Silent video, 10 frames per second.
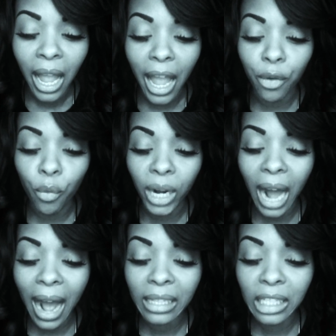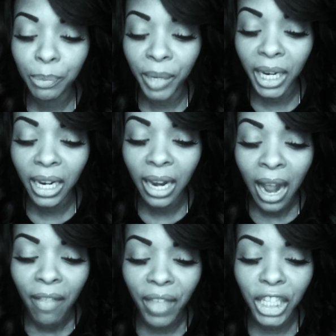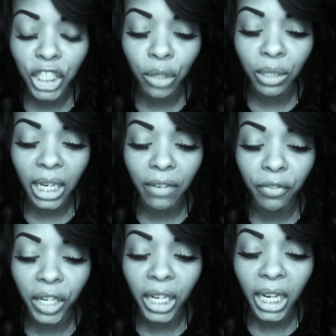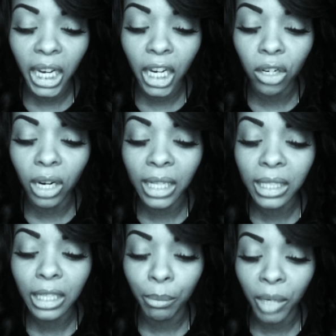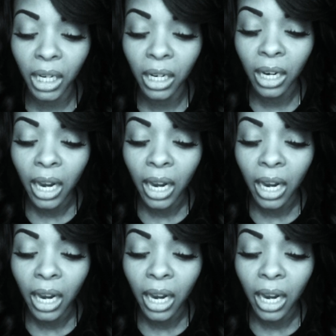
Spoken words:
and when I speak, they shall give good ear unto me.